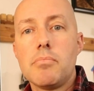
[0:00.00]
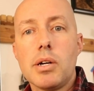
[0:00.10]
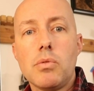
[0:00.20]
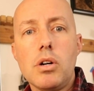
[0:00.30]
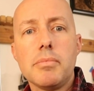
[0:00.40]

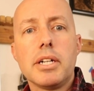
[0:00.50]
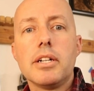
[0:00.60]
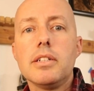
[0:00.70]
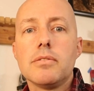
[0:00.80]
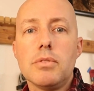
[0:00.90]
My wall
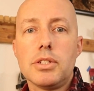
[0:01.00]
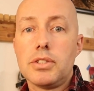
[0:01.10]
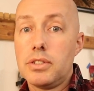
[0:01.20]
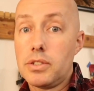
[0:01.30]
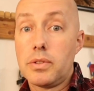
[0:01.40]
mirror,
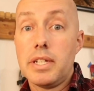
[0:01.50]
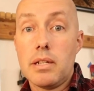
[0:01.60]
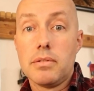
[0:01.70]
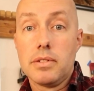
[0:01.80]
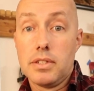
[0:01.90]
which is
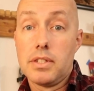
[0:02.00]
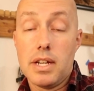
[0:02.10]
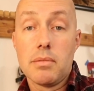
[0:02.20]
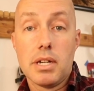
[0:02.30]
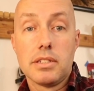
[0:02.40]
ornate and
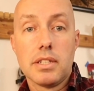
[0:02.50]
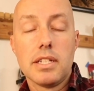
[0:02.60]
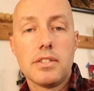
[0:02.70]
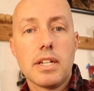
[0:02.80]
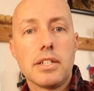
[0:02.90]
designed by
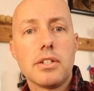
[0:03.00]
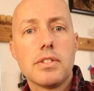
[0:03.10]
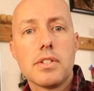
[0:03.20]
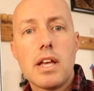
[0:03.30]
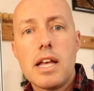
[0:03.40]
today's
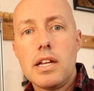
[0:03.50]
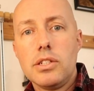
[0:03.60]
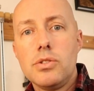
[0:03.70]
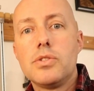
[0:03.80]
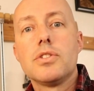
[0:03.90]
standards,
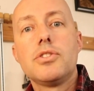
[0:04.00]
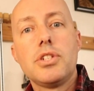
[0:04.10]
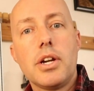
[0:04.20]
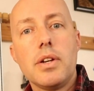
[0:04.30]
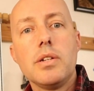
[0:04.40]
uses
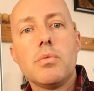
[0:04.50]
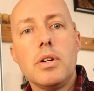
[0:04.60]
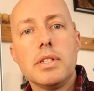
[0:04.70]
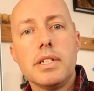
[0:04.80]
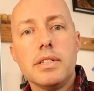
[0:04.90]
cherry,
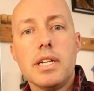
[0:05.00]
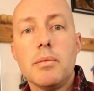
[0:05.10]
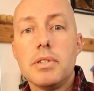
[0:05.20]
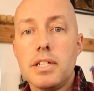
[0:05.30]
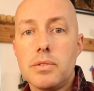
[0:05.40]
walnut,
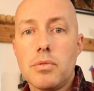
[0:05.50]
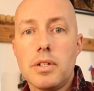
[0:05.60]
ebonized